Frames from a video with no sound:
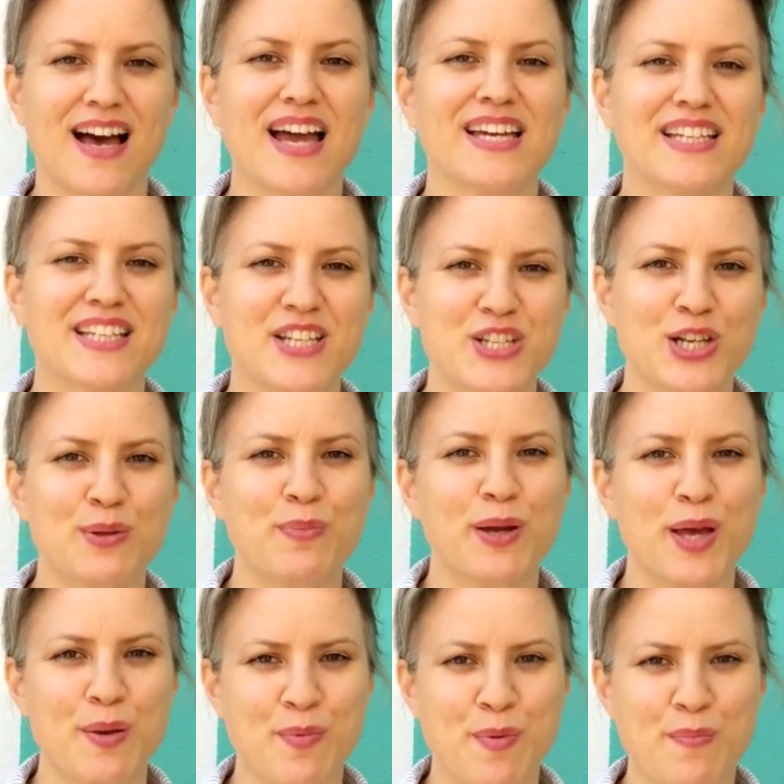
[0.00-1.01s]
I initially
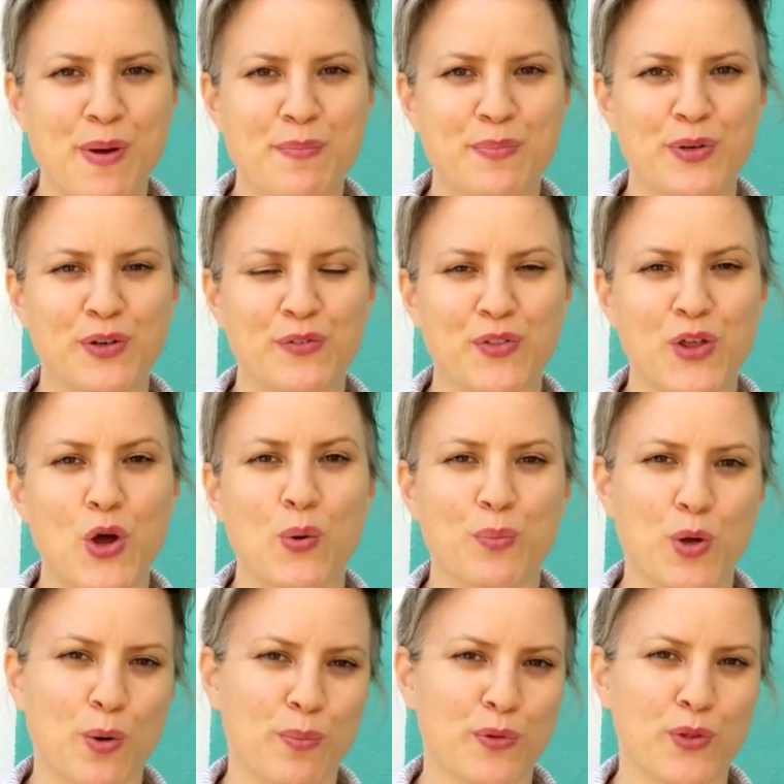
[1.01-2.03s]
became a member of the
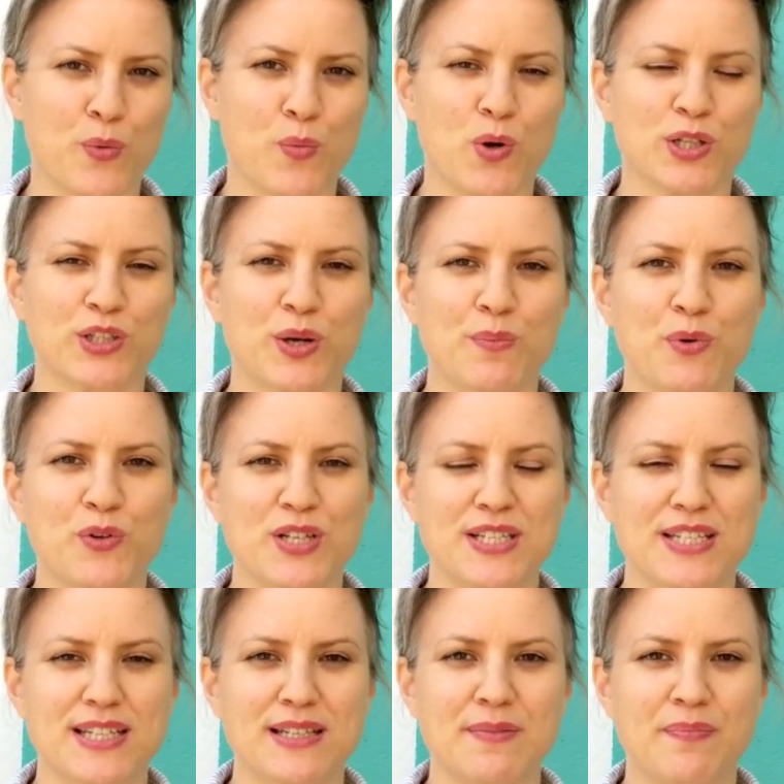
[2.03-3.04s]
Homeopathy World
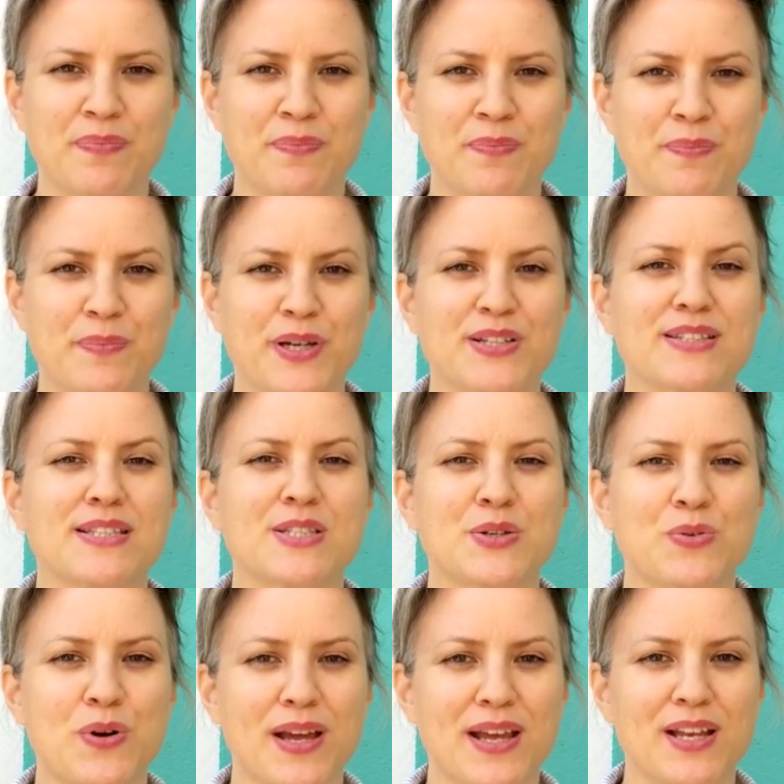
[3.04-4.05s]
Community because
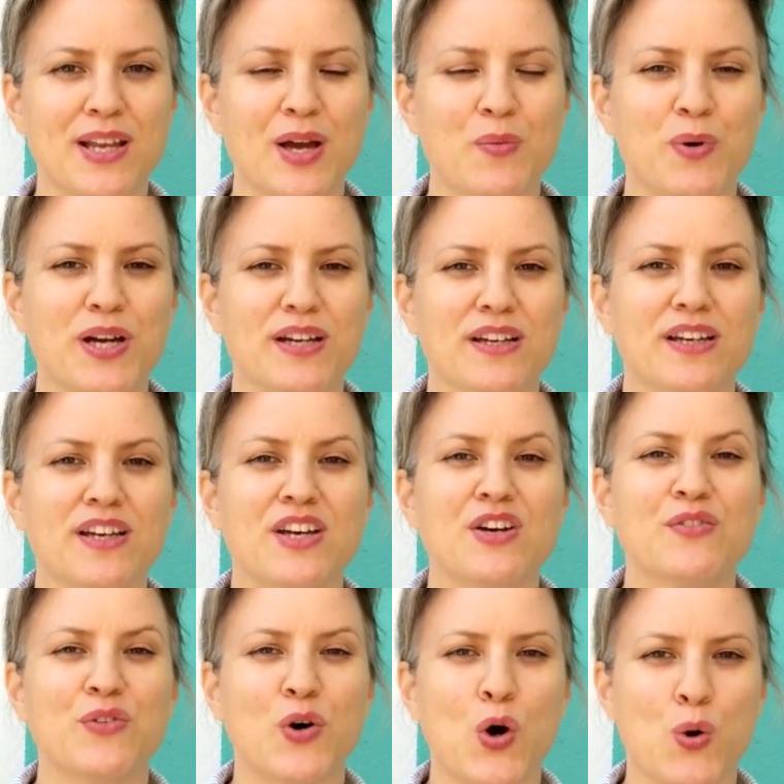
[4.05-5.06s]
it's a great network
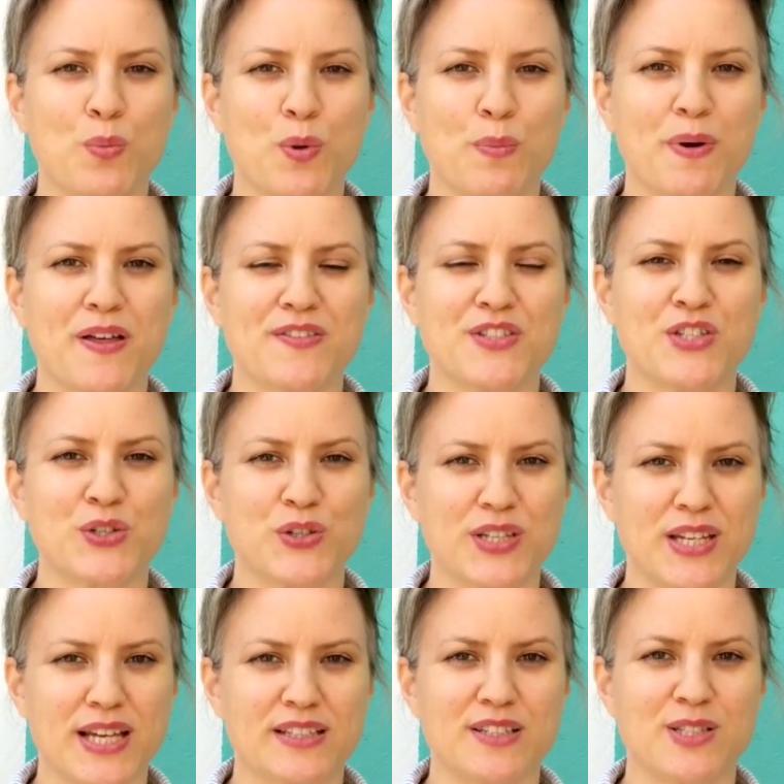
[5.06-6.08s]
for homeopaths to
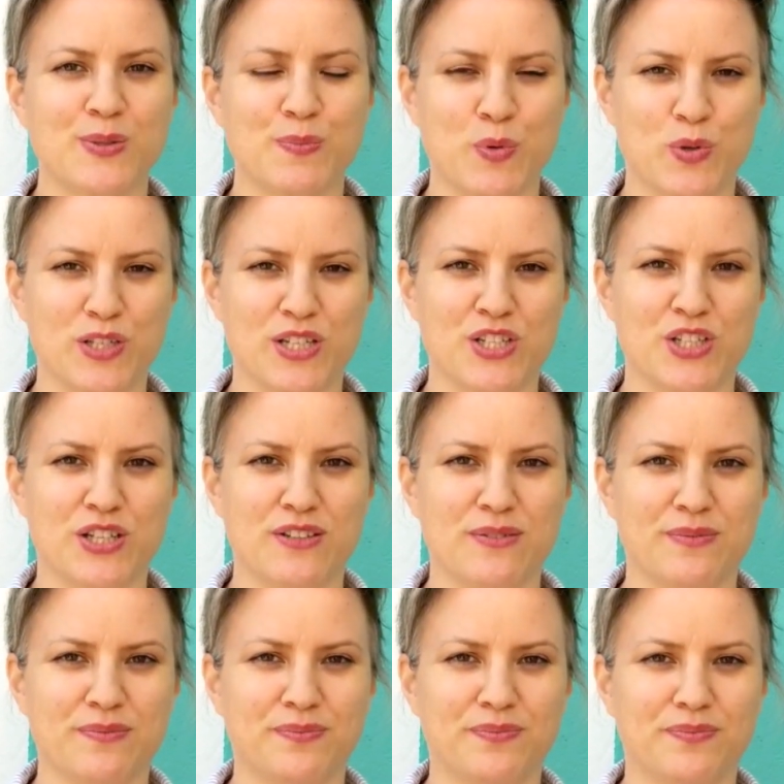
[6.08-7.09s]
connect and support each
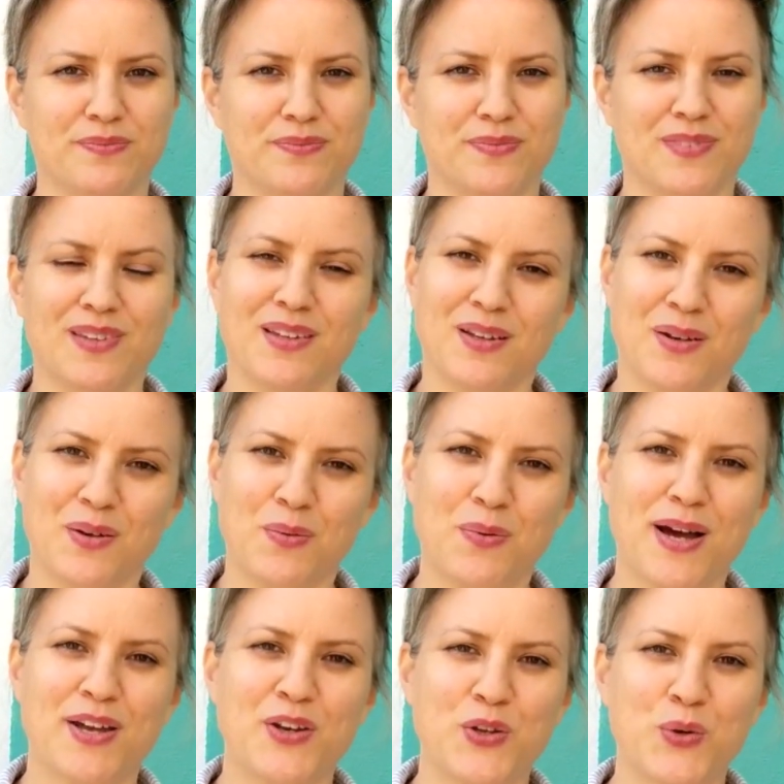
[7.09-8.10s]
other.
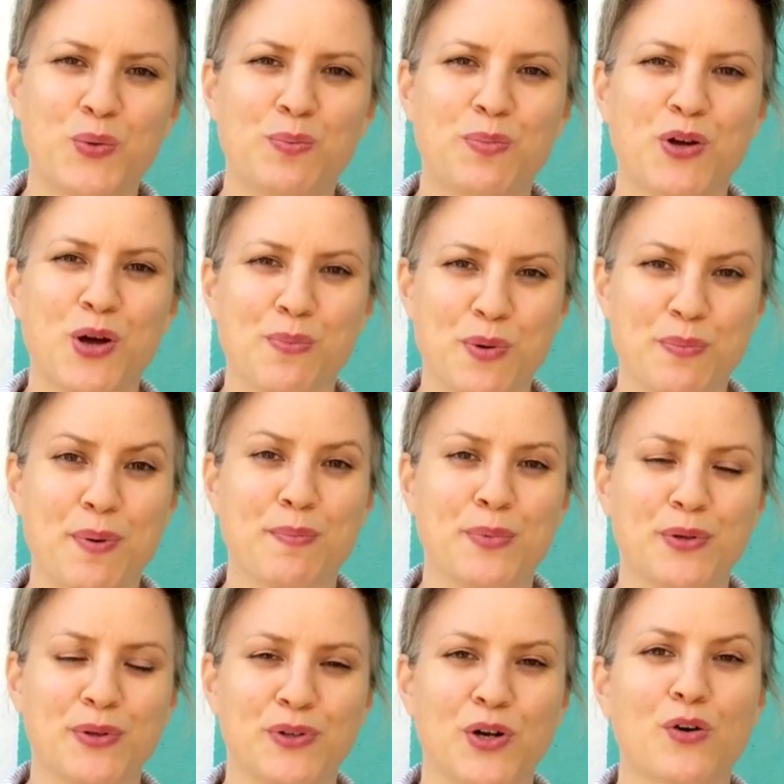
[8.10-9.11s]
Why don't you become a
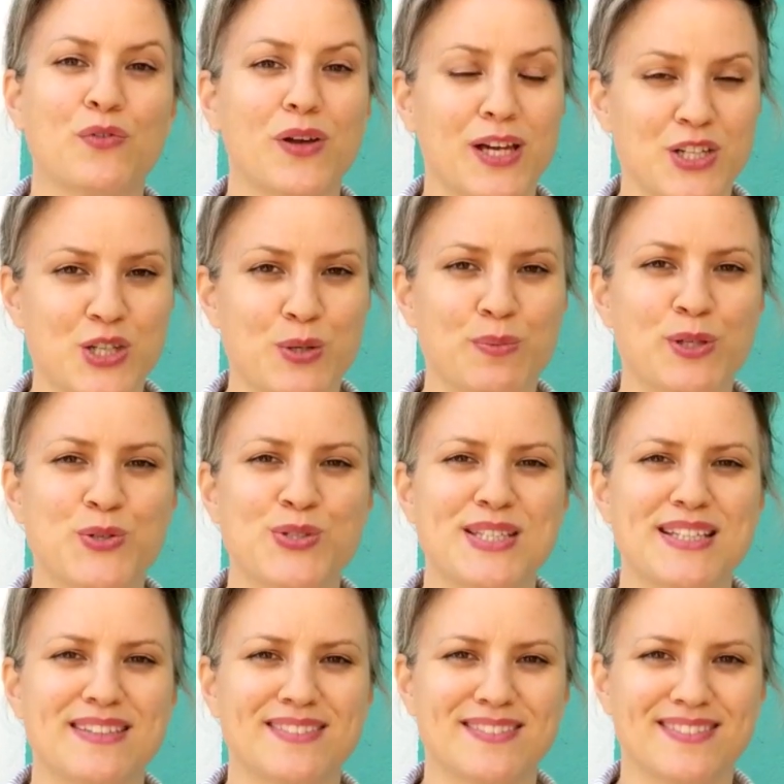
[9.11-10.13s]
member of H W
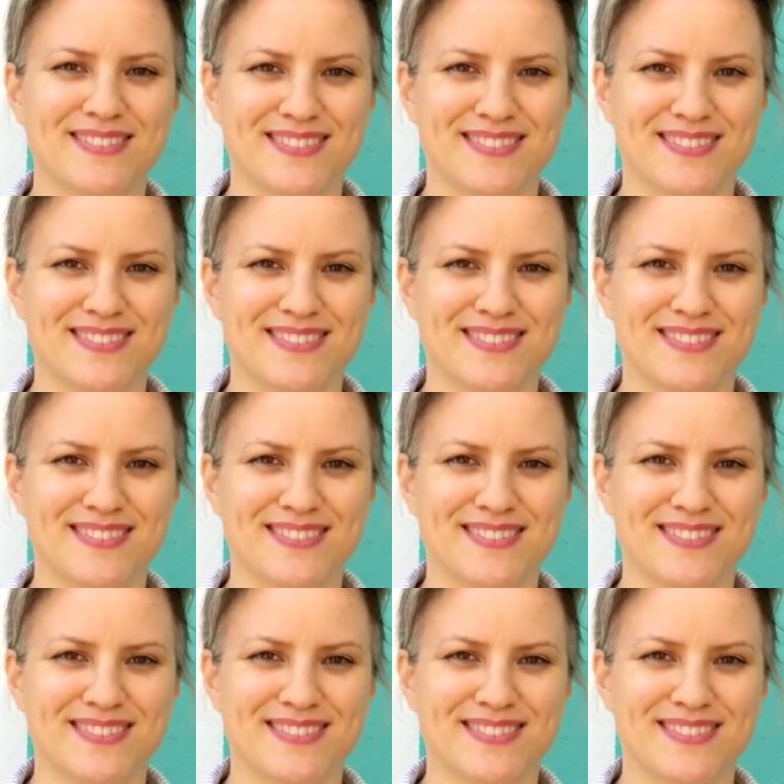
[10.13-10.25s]
C?